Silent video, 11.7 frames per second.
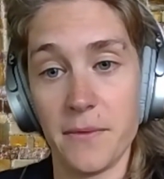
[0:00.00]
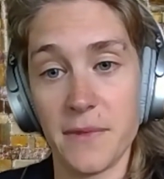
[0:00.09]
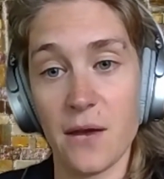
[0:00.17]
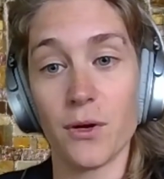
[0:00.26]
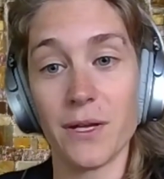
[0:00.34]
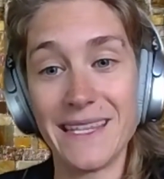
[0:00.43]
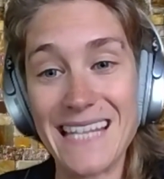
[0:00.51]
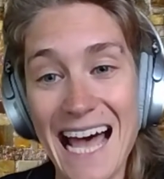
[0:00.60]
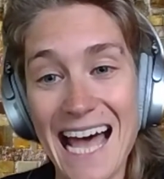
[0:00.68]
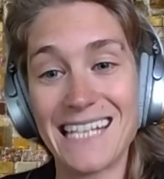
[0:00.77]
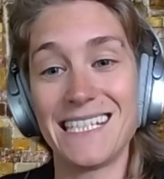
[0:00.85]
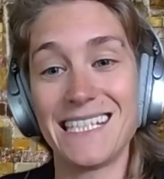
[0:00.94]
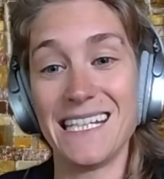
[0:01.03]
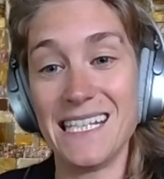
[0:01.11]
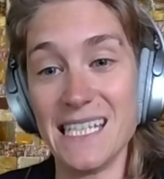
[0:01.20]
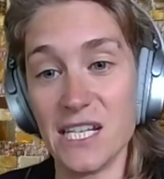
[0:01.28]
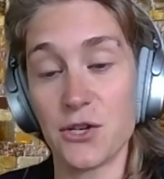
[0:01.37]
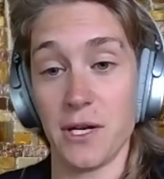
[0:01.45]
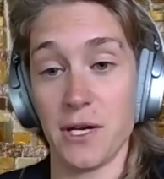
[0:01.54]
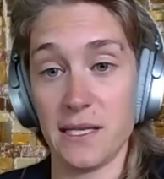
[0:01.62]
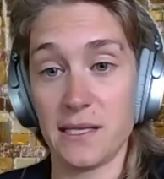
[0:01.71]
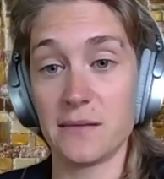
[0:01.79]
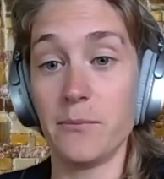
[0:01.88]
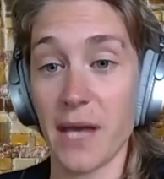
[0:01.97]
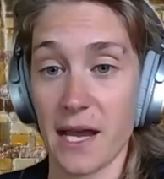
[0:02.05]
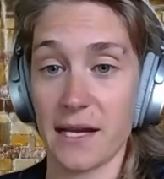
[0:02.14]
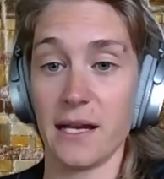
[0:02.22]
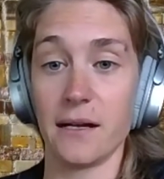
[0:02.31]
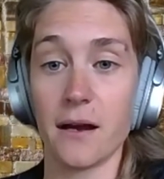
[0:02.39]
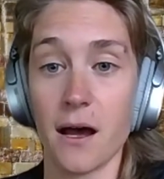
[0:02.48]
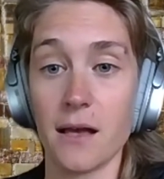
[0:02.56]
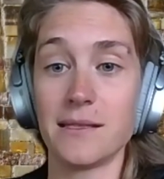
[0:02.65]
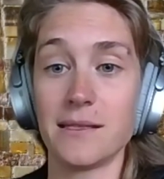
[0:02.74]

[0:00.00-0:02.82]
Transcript: They will not decrease back-end costs,